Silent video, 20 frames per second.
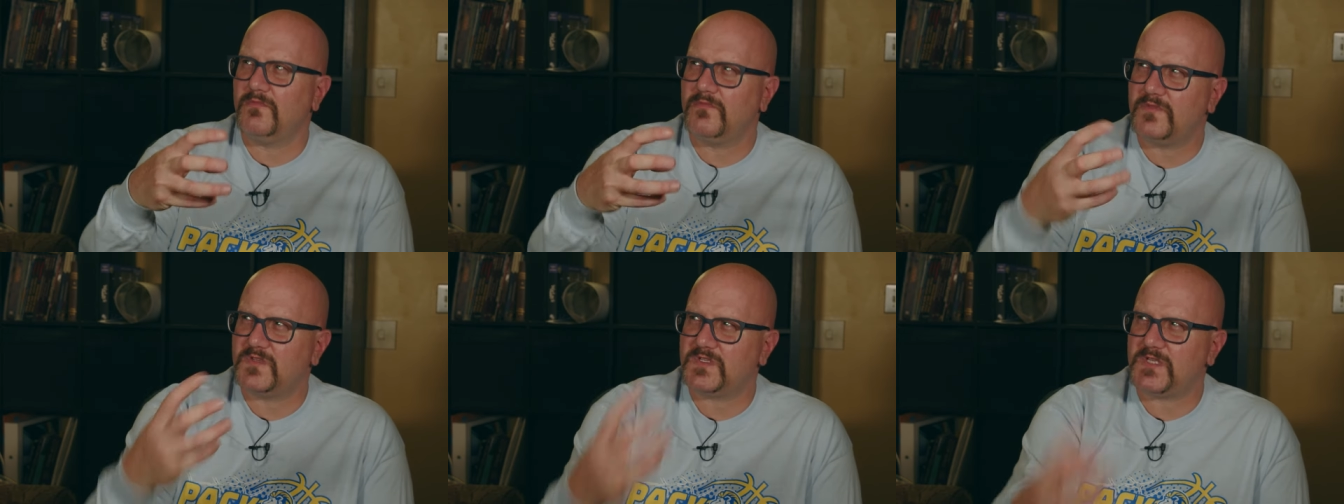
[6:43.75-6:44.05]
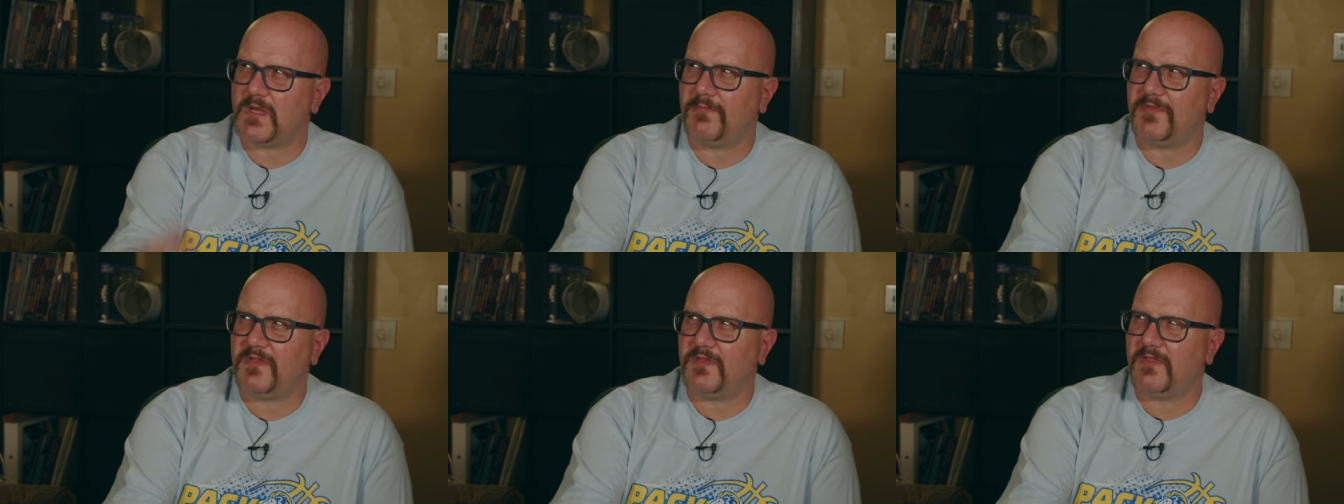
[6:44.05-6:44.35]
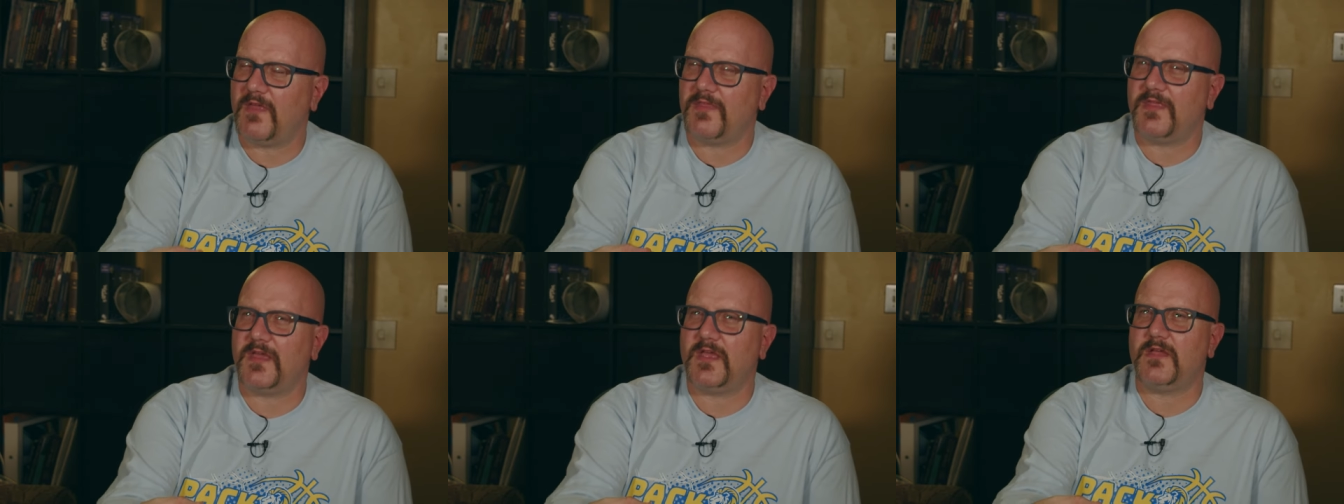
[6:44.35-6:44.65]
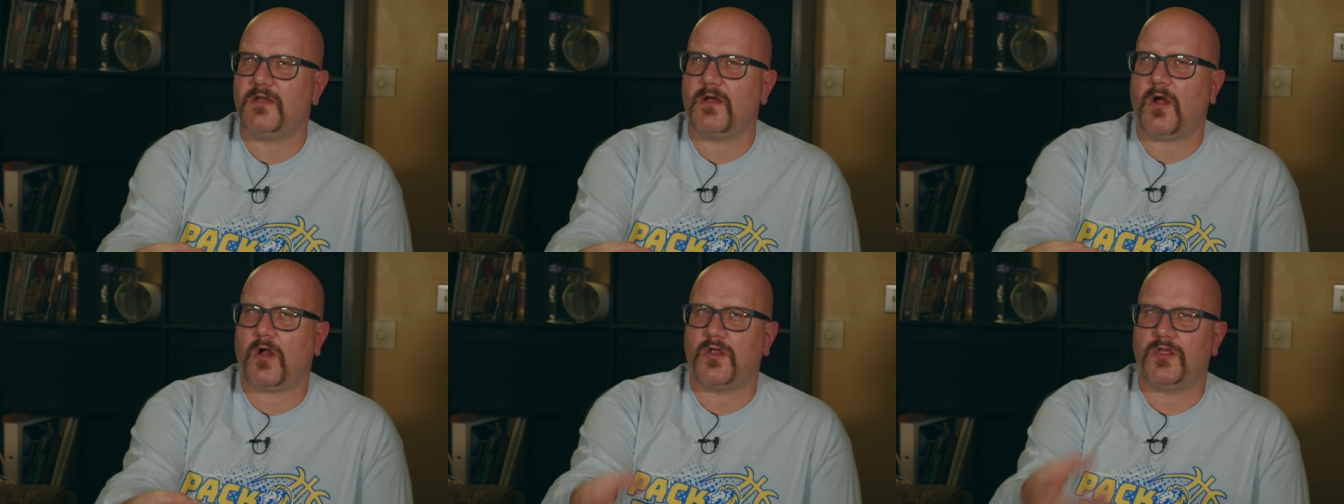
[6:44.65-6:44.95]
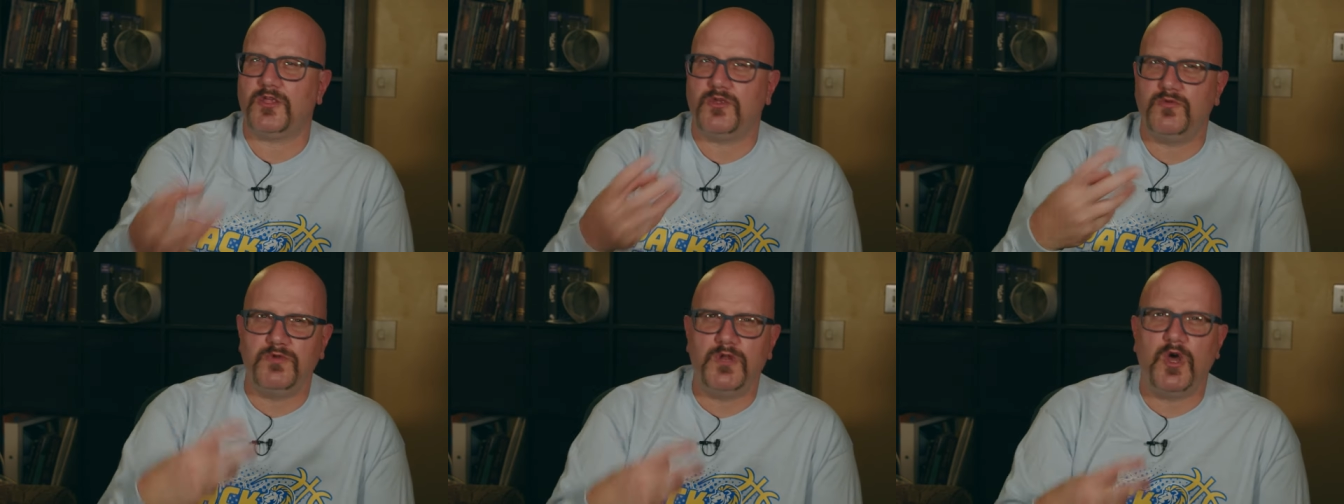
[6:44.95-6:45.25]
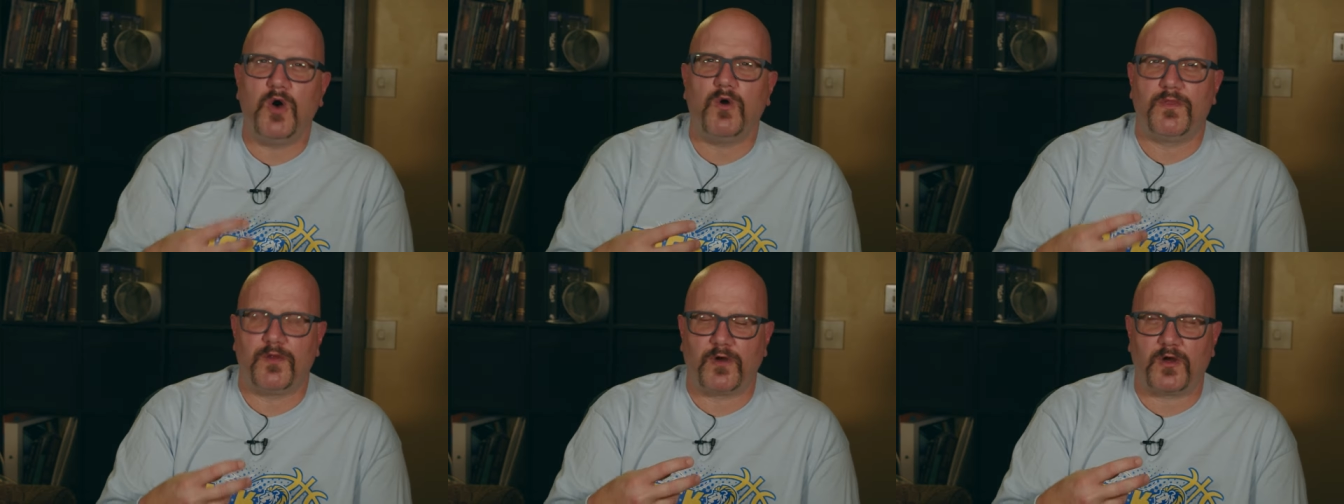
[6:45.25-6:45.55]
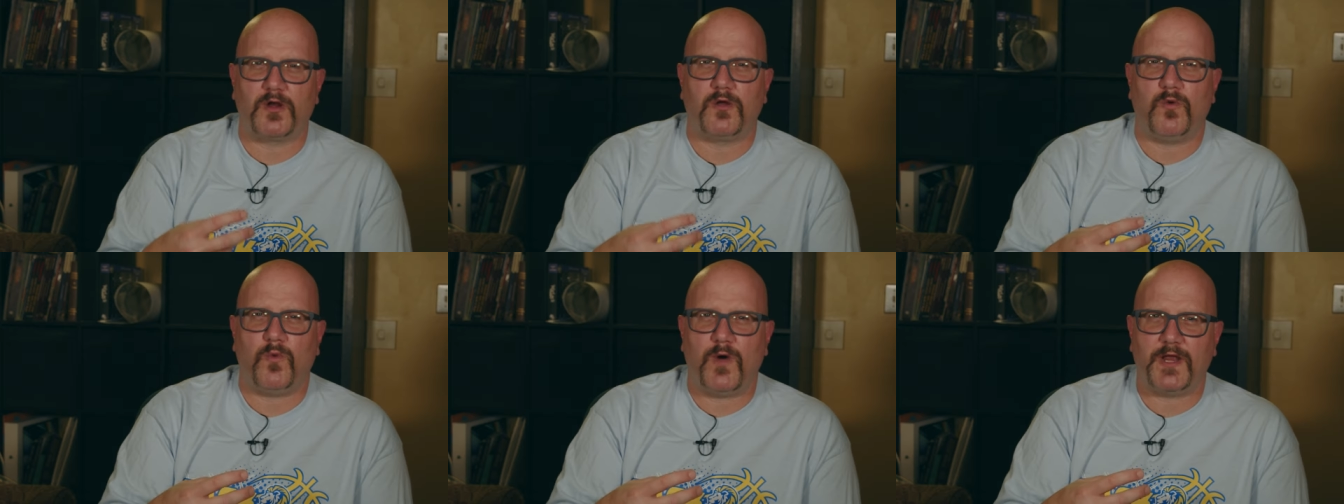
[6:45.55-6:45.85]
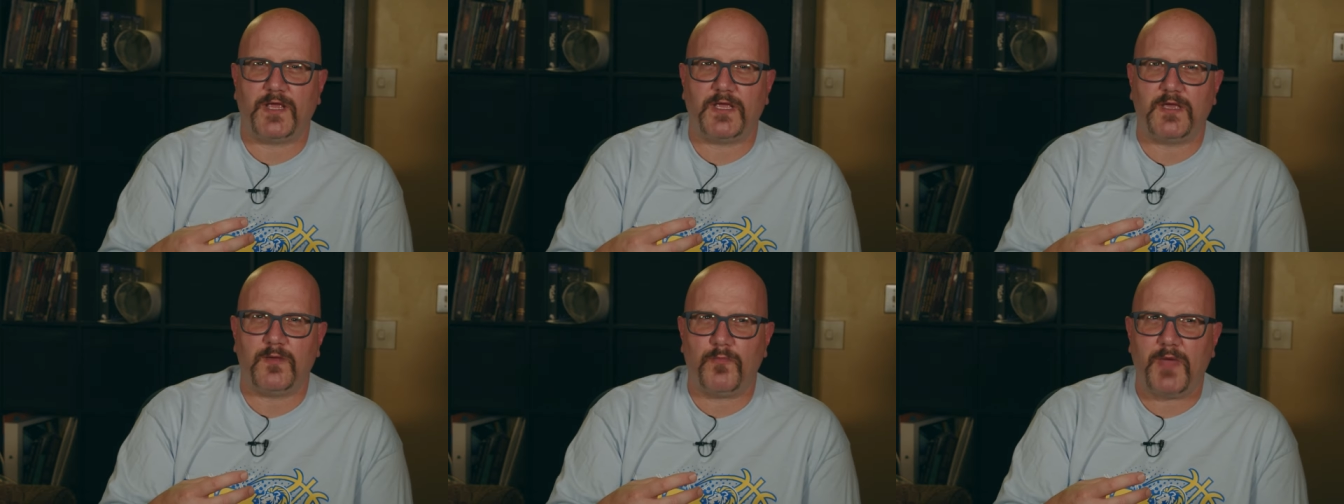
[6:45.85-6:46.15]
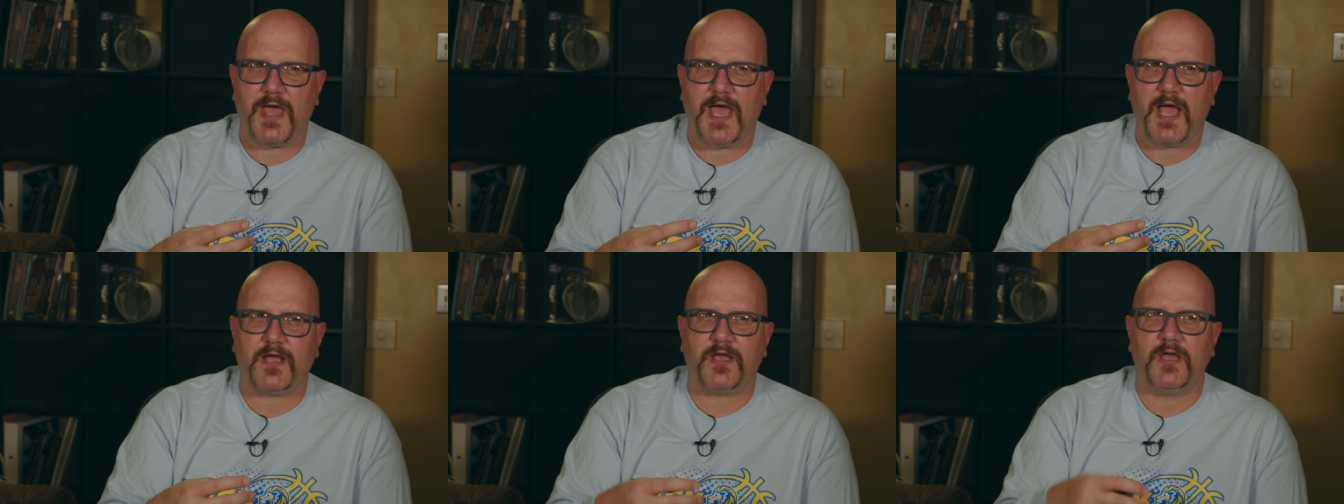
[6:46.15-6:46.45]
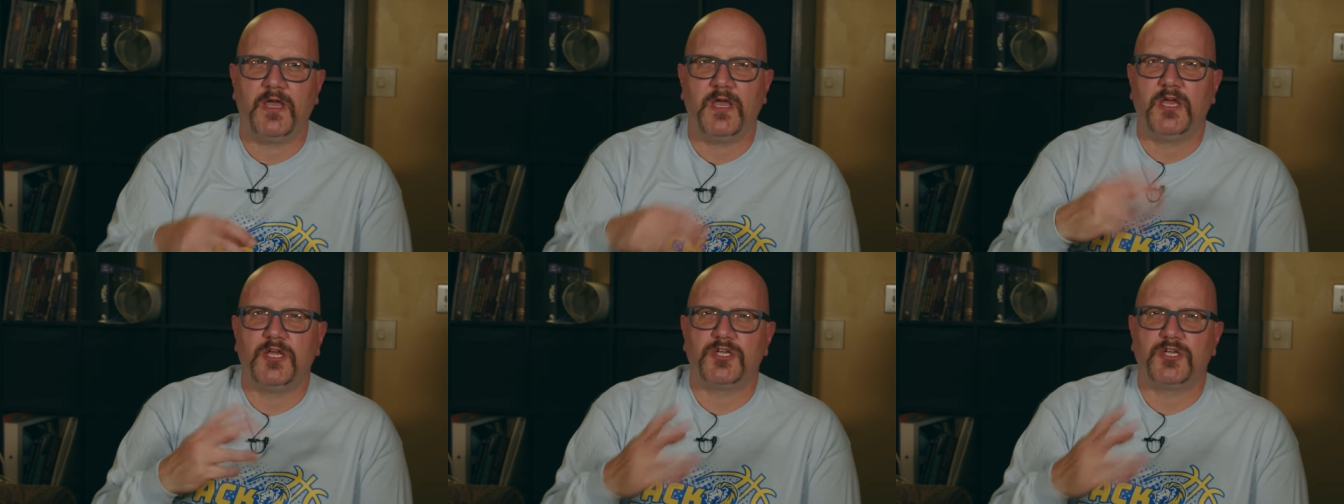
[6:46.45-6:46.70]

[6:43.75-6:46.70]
something that they are, you know they're going to want to get back,